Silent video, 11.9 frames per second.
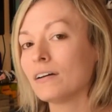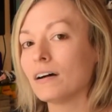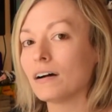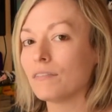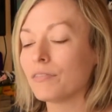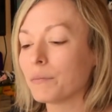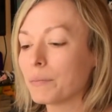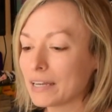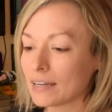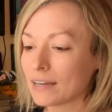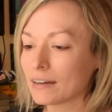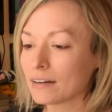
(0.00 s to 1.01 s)
of the
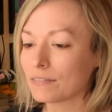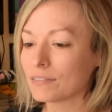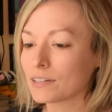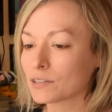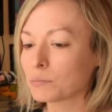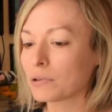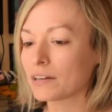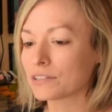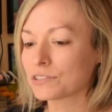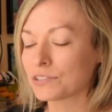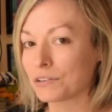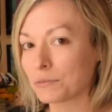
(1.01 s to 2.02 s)
making of this
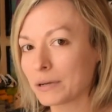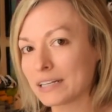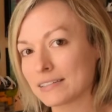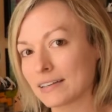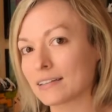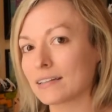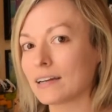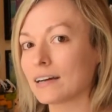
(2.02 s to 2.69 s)
plush, so basically